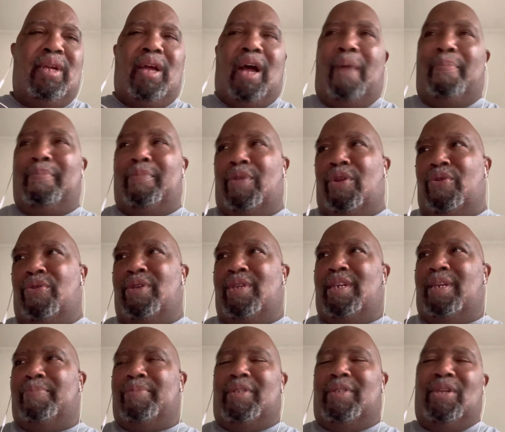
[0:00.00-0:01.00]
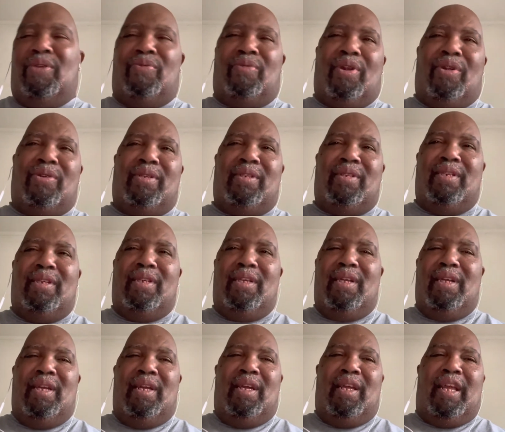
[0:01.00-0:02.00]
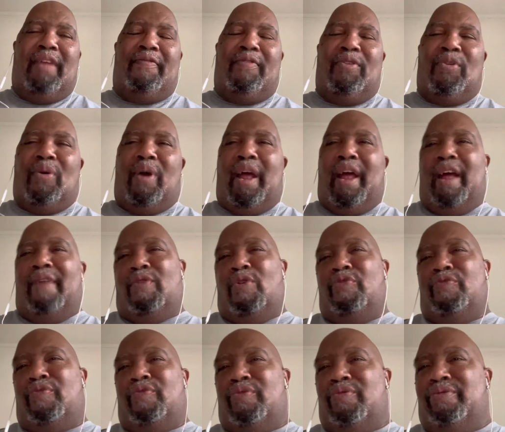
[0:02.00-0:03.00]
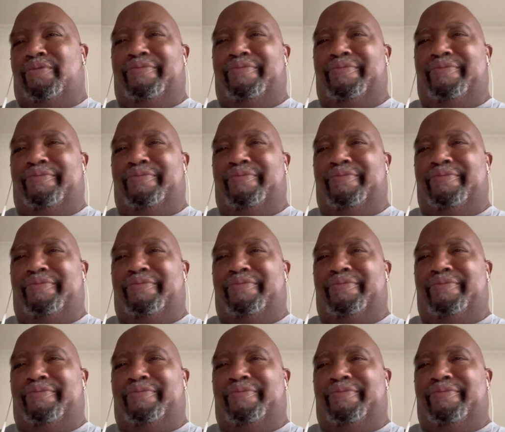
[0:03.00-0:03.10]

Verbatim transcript: I'm learning. I'm still learning, even though I have over